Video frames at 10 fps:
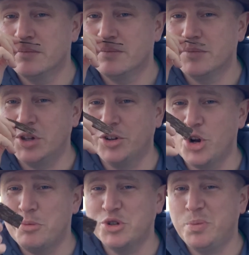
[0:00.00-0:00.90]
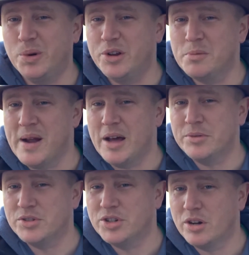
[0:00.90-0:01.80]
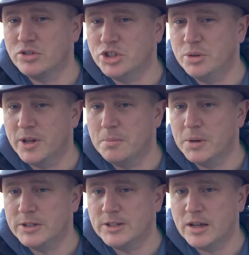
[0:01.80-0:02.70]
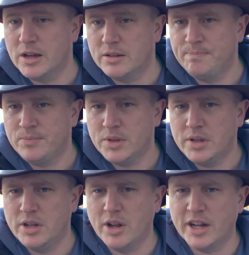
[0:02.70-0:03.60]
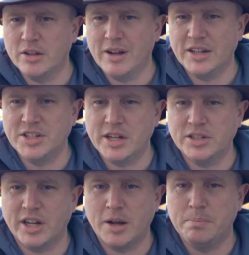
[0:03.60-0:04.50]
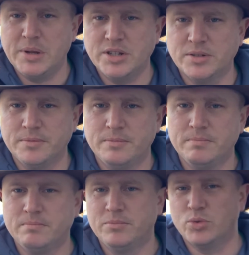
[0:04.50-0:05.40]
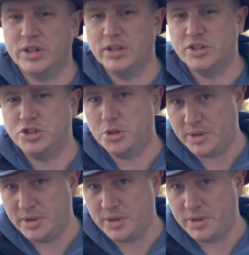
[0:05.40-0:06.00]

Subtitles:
You could almost put it in your mouth and start chewing it. But I'd say it's like a piece of Wrigley's chewing